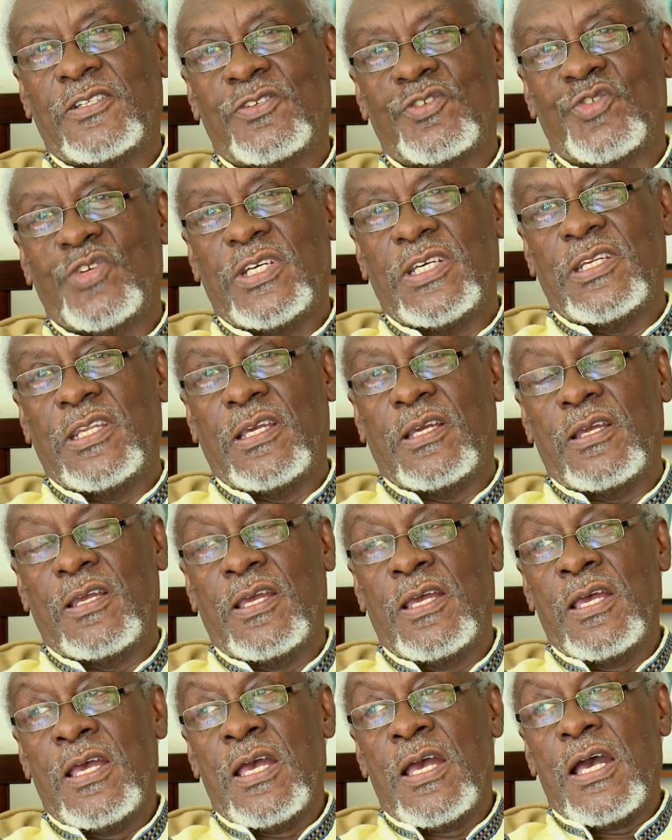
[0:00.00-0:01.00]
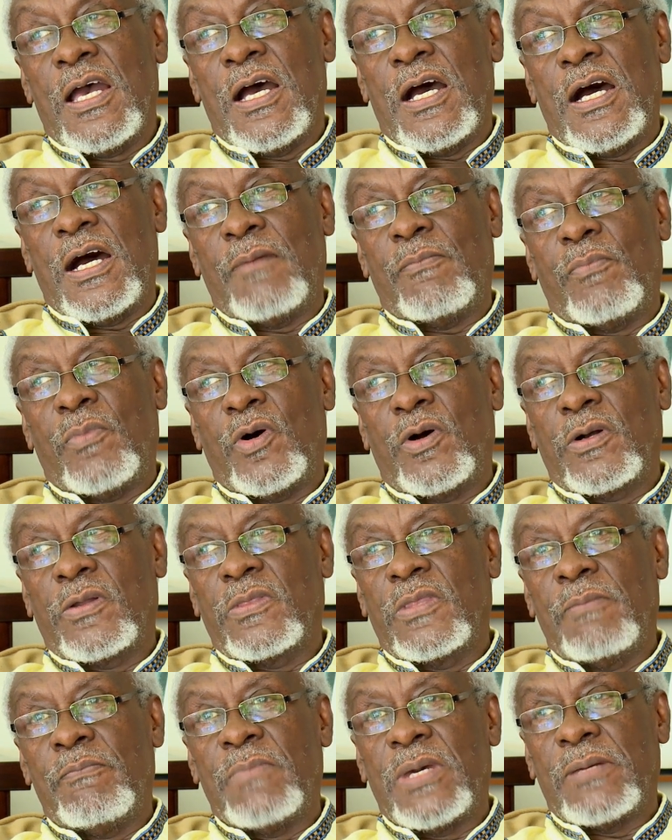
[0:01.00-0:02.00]
training. Among
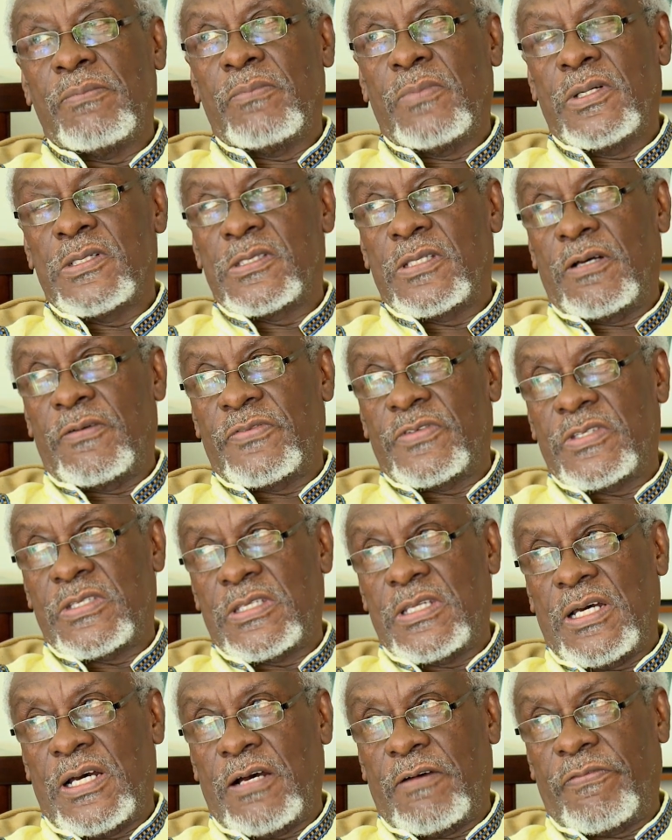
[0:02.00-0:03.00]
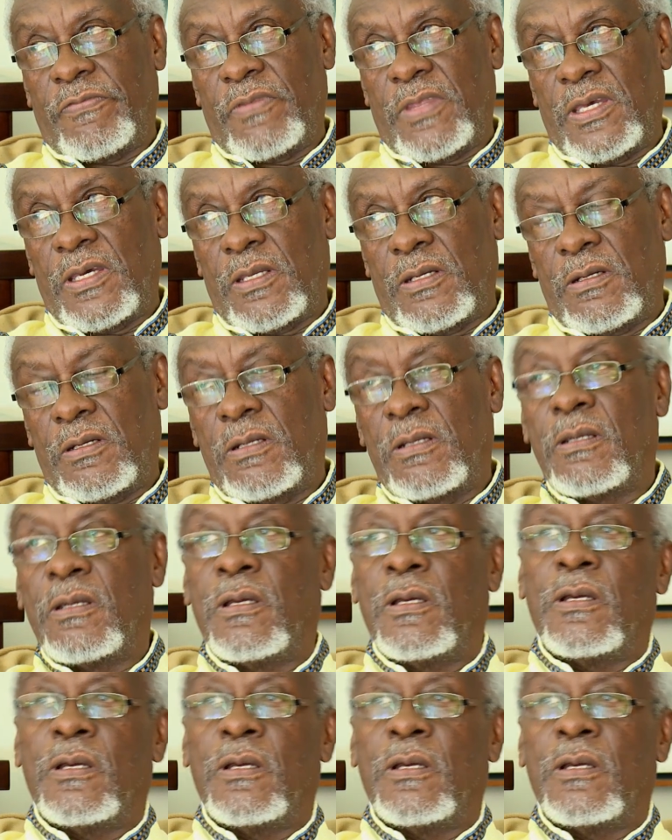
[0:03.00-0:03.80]
the members of staff then